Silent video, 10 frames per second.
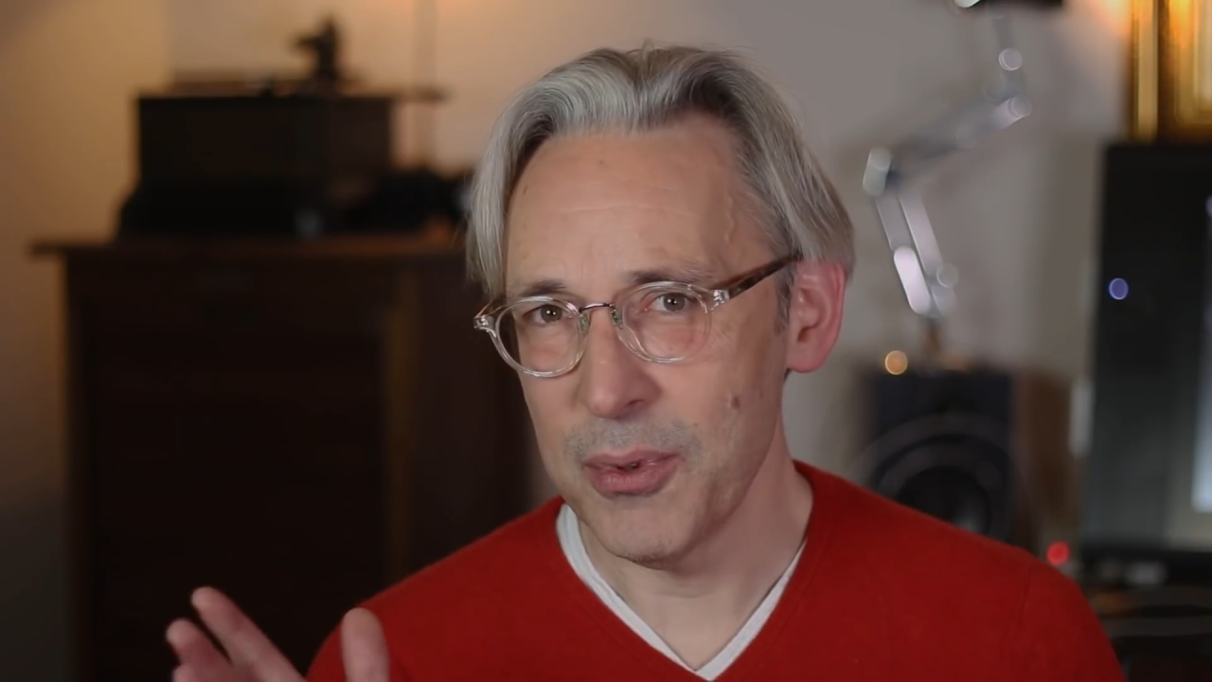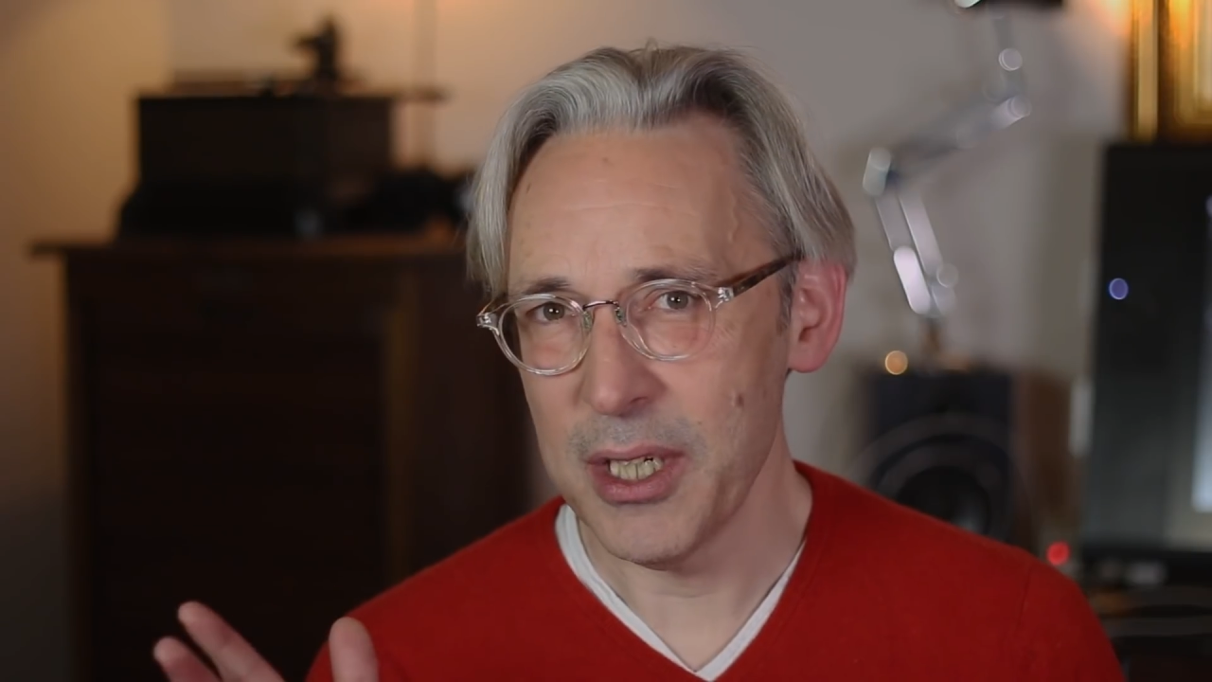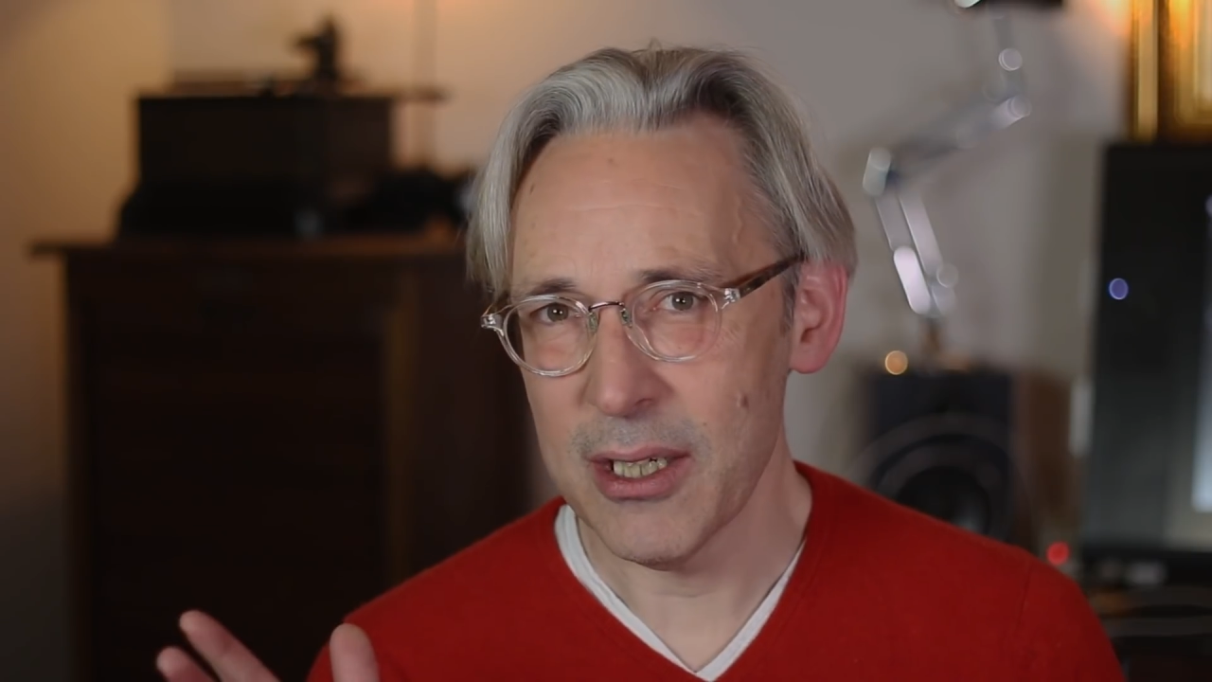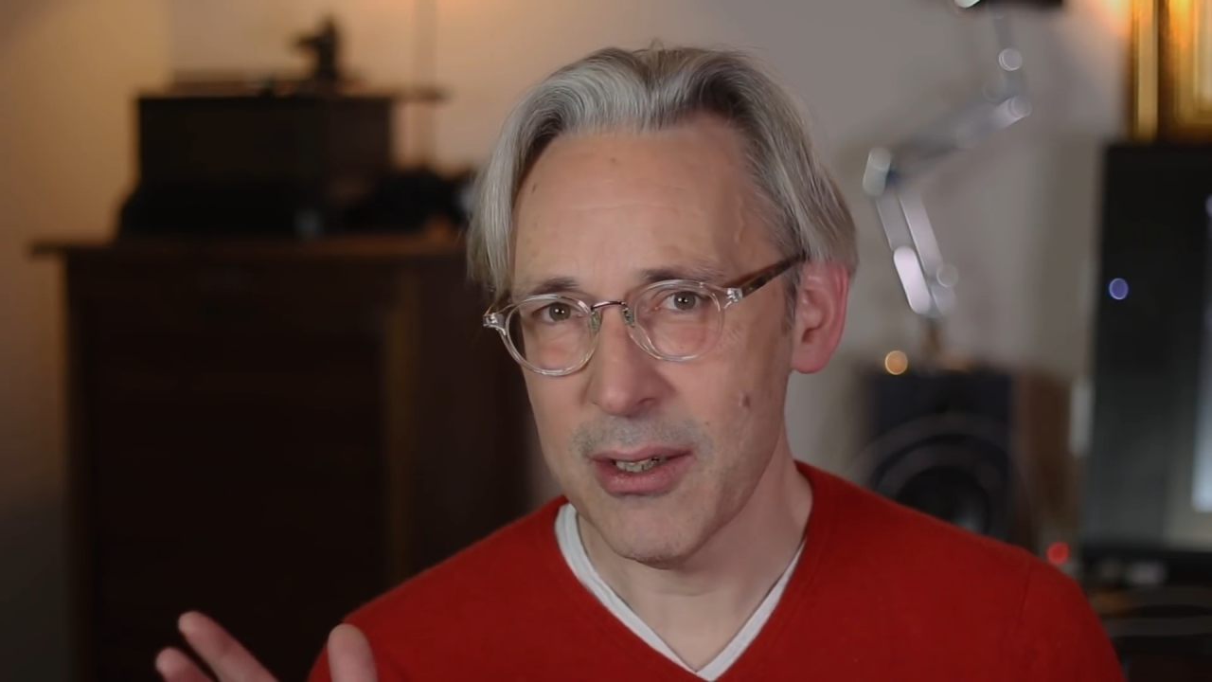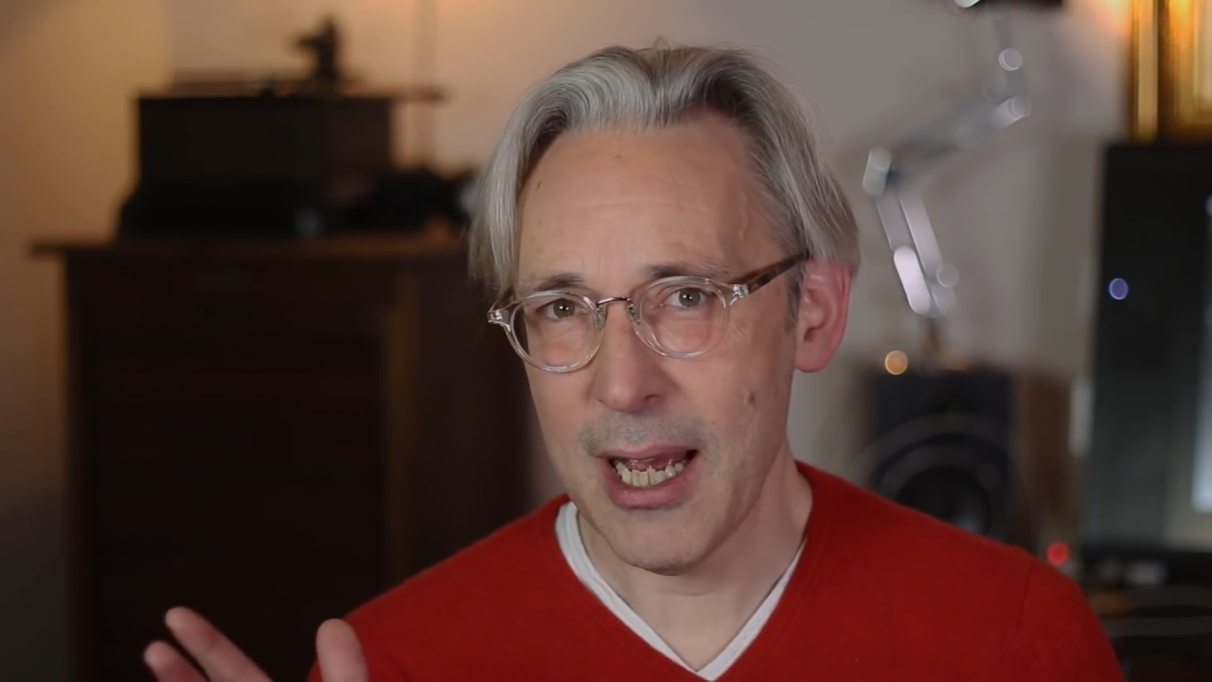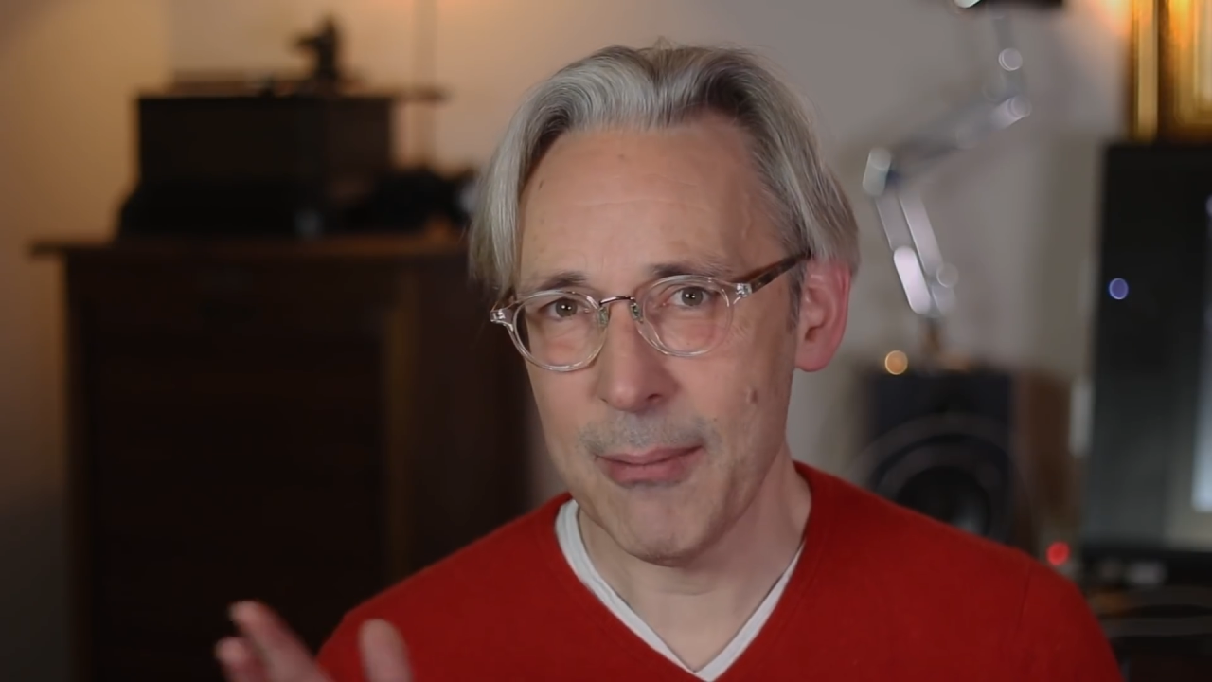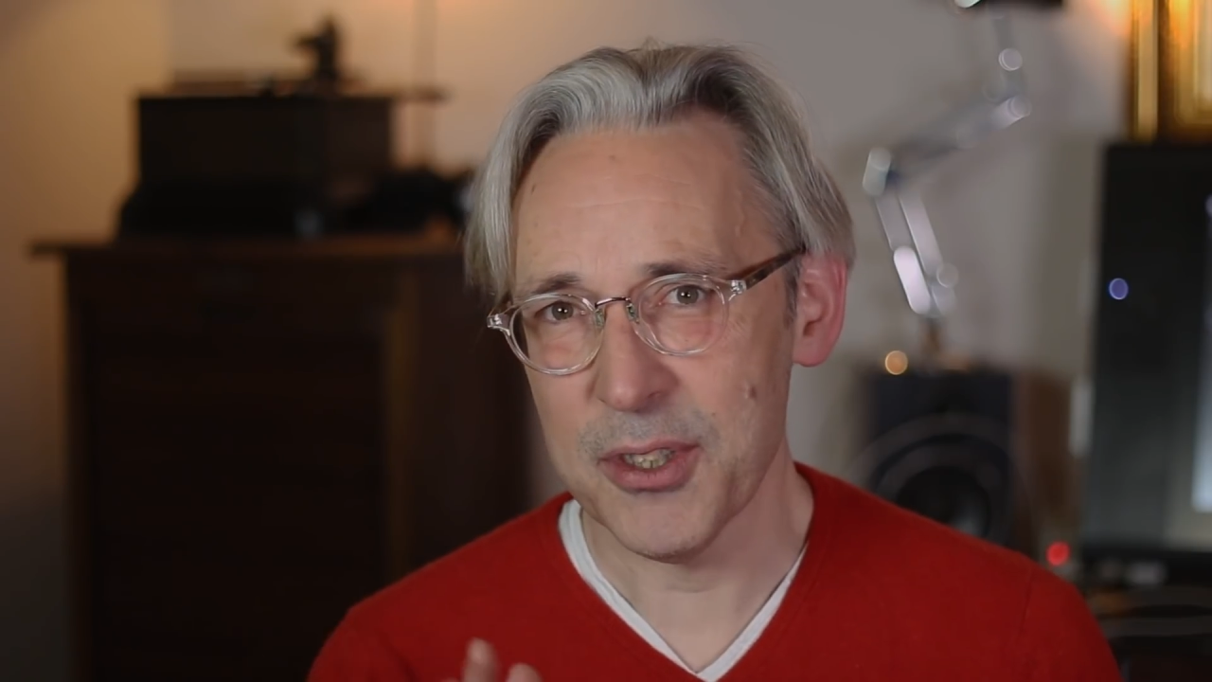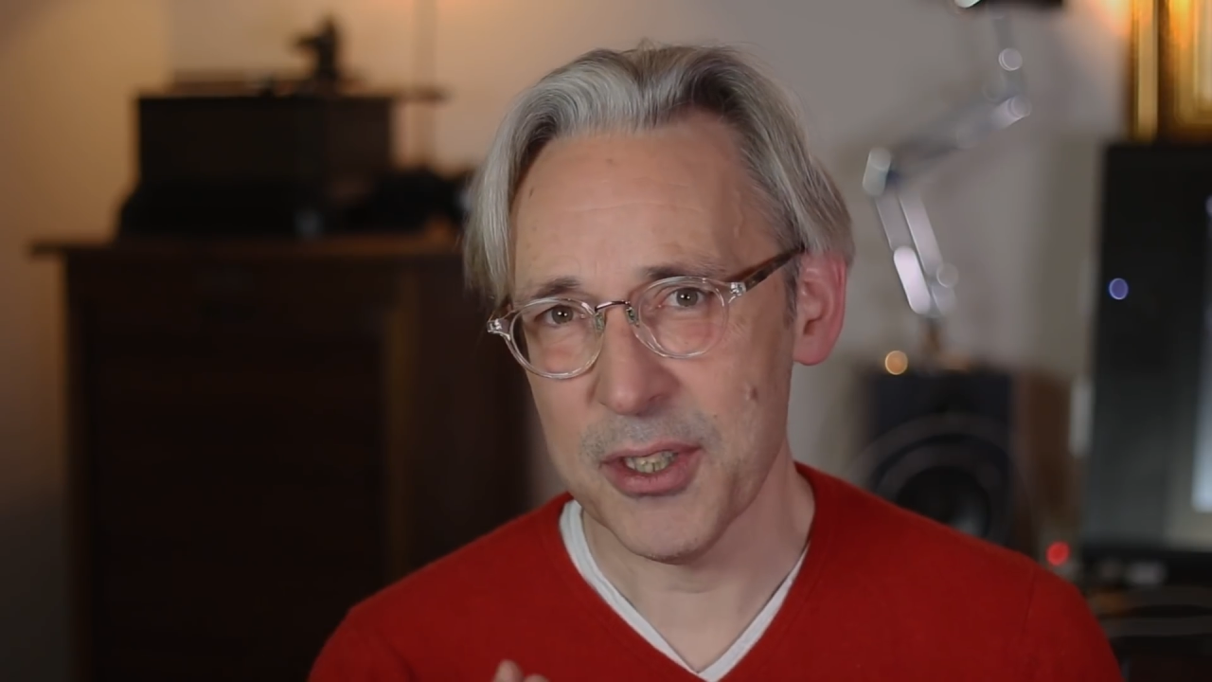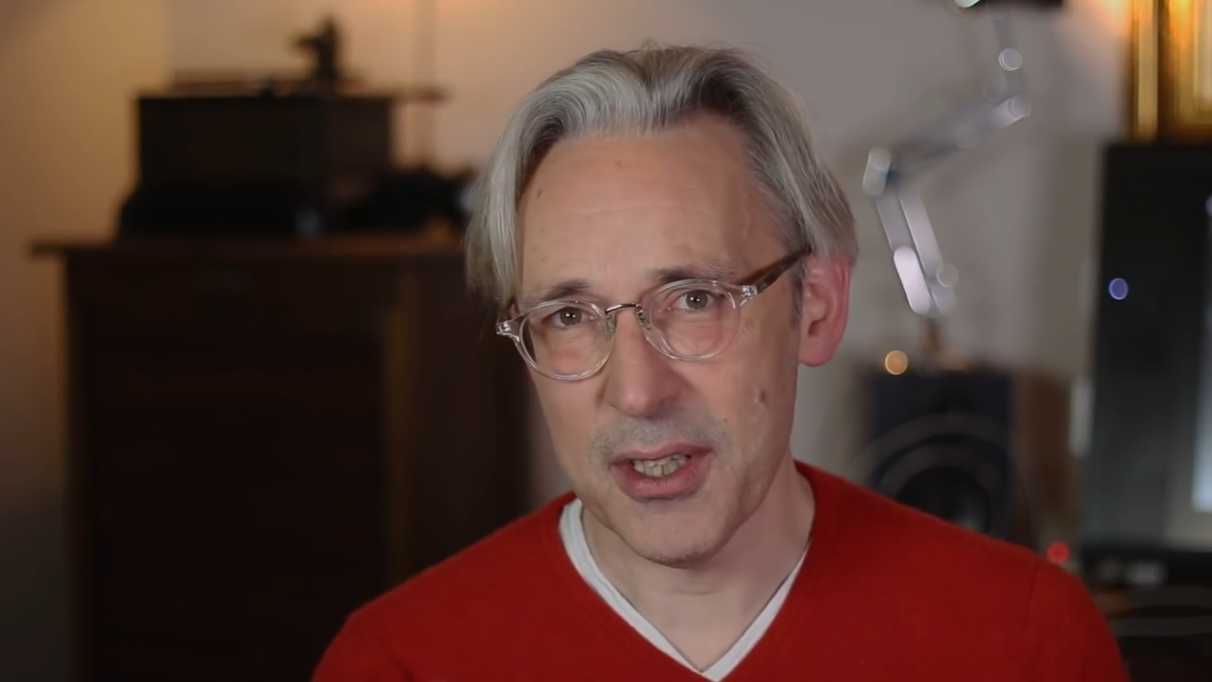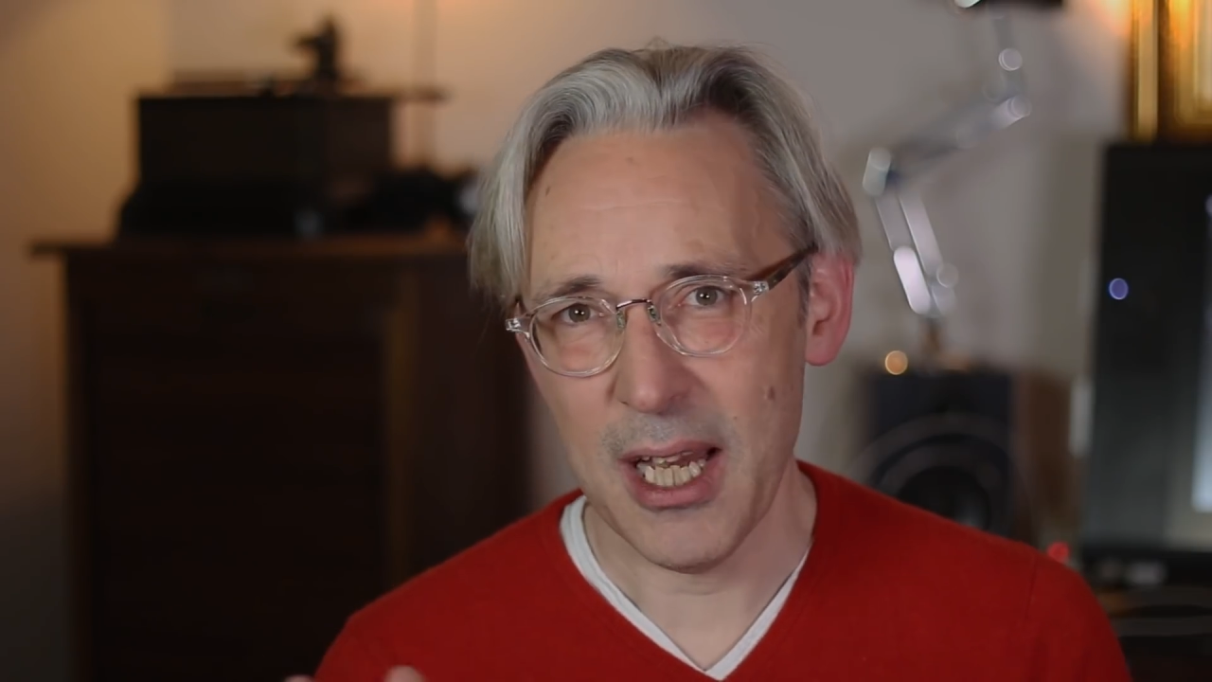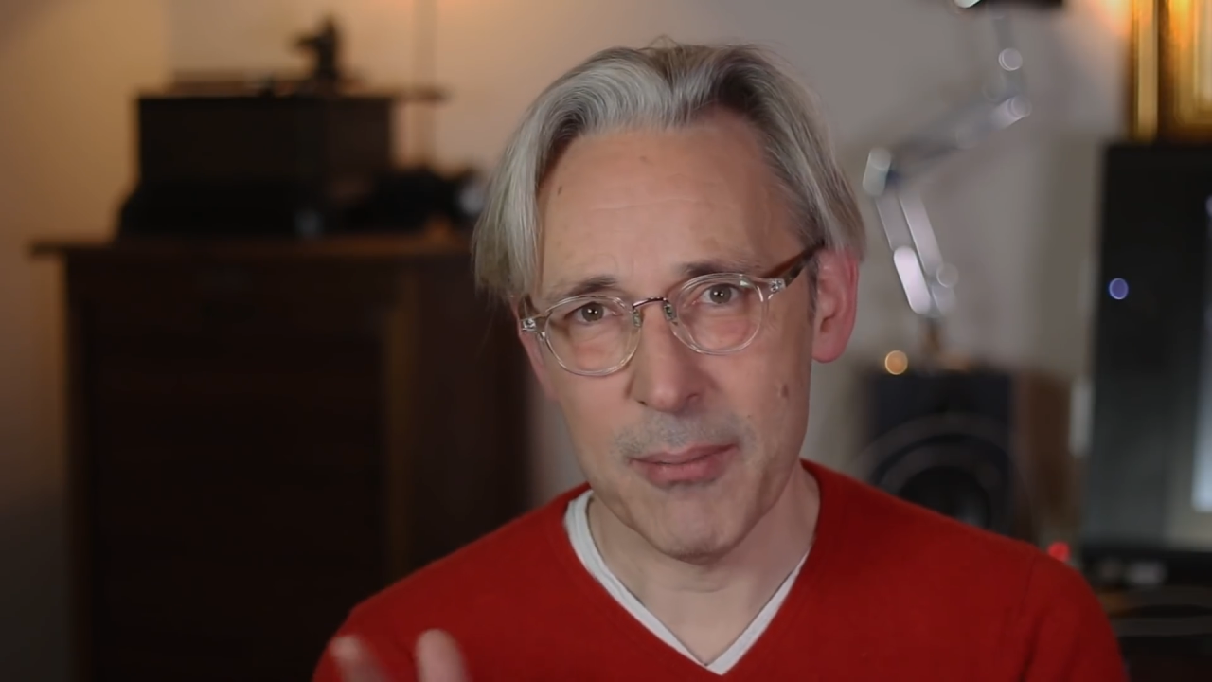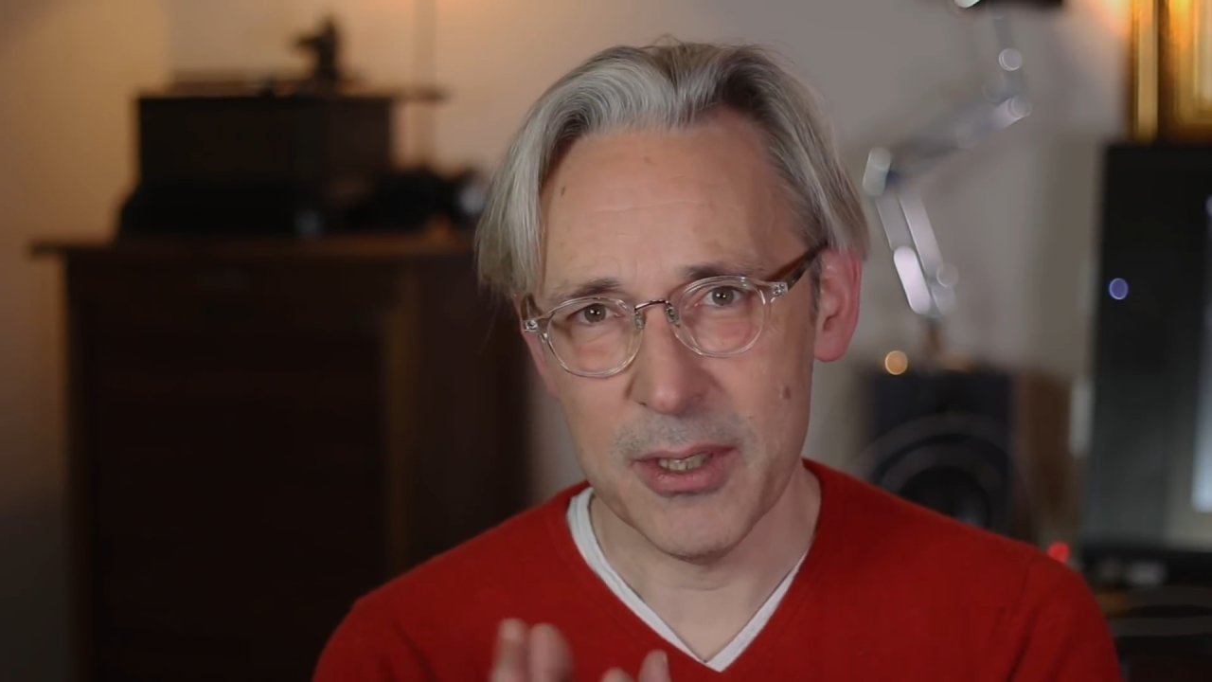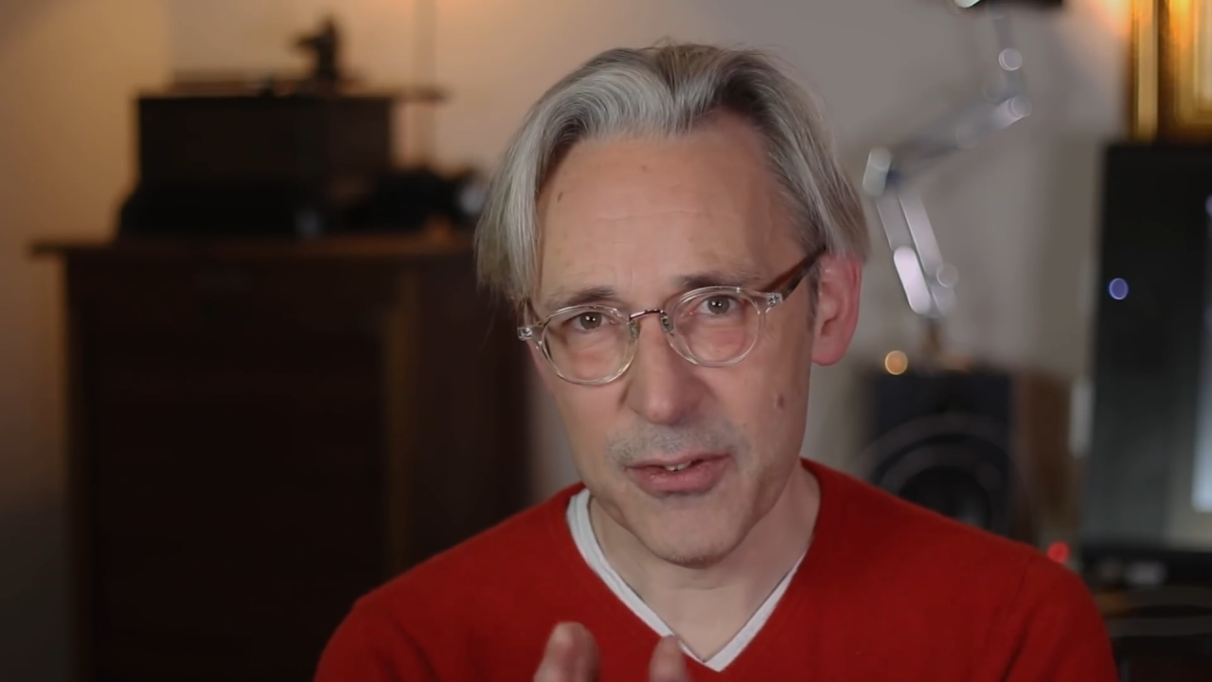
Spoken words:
near Amsterdam.